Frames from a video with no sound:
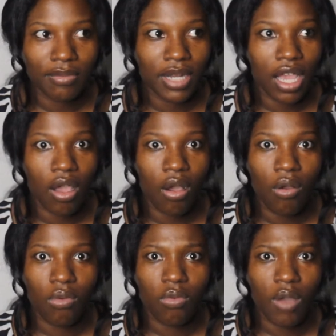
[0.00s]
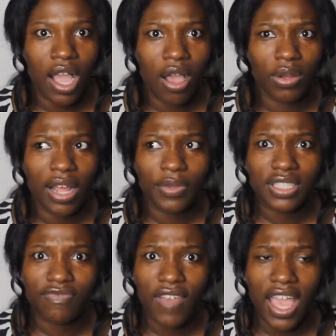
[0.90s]
I'm like, oh wow, that
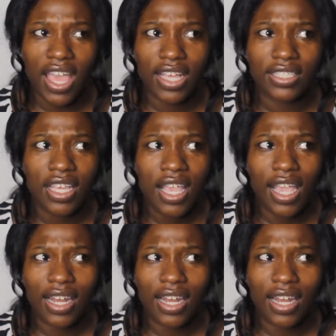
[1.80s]
was fast.